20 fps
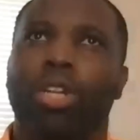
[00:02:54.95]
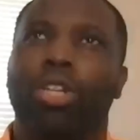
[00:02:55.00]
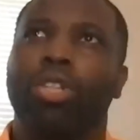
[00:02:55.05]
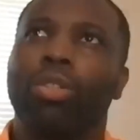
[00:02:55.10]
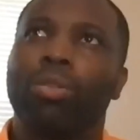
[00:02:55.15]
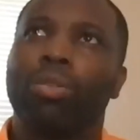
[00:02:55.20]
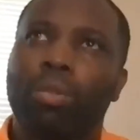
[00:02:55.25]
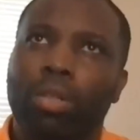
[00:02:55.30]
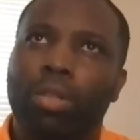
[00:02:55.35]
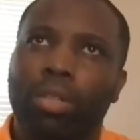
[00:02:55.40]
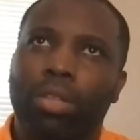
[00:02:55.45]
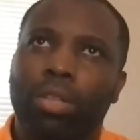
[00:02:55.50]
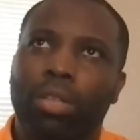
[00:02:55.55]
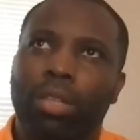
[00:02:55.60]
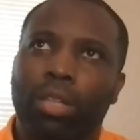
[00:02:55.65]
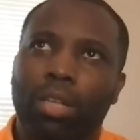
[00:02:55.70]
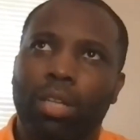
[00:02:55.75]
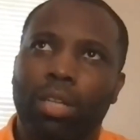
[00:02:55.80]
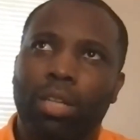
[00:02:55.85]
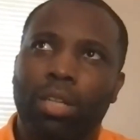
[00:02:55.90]
you
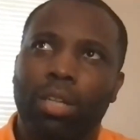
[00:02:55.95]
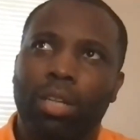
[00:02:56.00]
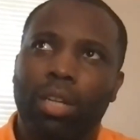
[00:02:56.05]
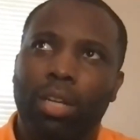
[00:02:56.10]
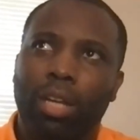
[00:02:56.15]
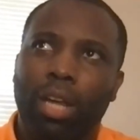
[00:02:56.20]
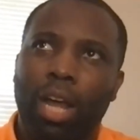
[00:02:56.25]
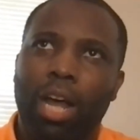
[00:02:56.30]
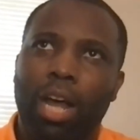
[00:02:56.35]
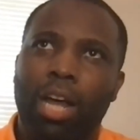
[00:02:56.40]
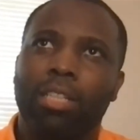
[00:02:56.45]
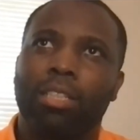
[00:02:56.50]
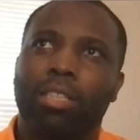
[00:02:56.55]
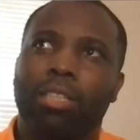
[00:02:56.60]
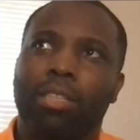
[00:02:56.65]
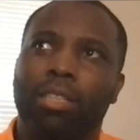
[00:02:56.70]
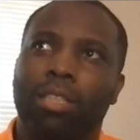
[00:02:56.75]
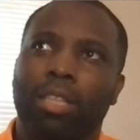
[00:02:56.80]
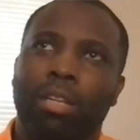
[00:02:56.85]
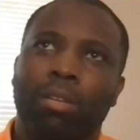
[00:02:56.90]
const
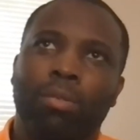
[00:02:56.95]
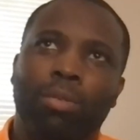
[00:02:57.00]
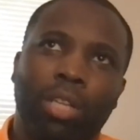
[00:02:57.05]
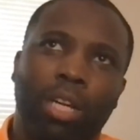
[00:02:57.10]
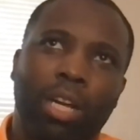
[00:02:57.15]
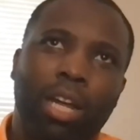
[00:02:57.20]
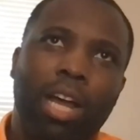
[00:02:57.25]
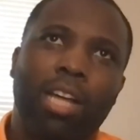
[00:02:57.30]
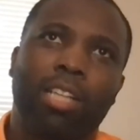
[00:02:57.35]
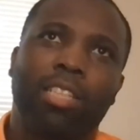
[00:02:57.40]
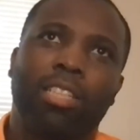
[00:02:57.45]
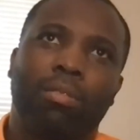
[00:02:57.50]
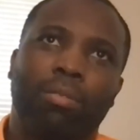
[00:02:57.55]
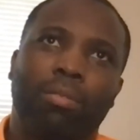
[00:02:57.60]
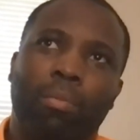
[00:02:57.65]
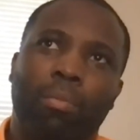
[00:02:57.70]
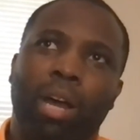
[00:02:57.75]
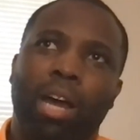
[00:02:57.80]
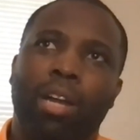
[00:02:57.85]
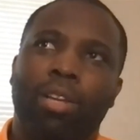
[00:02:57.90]
it was a constant
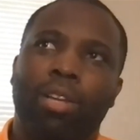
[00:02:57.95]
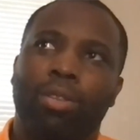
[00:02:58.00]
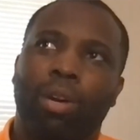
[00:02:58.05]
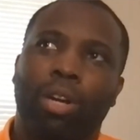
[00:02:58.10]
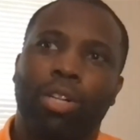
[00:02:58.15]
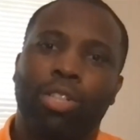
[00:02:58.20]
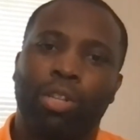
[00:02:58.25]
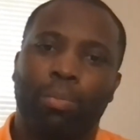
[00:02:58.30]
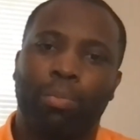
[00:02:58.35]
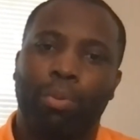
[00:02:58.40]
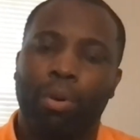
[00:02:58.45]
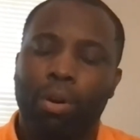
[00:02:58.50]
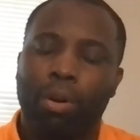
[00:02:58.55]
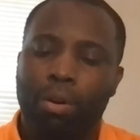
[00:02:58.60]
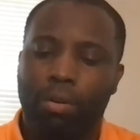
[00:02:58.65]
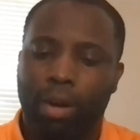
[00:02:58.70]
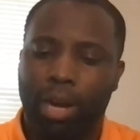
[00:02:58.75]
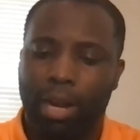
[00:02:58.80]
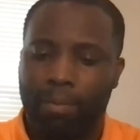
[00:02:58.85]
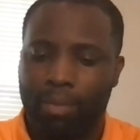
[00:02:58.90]
reminder throughout your
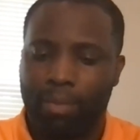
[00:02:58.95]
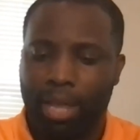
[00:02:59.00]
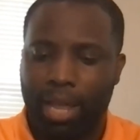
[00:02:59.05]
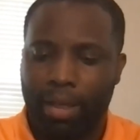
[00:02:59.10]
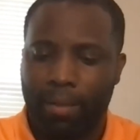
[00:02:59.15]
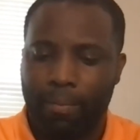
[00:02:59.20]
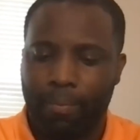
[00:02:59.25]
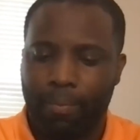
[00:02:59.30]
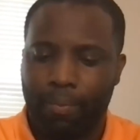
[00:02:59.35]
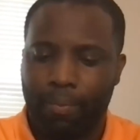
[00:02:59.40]
program that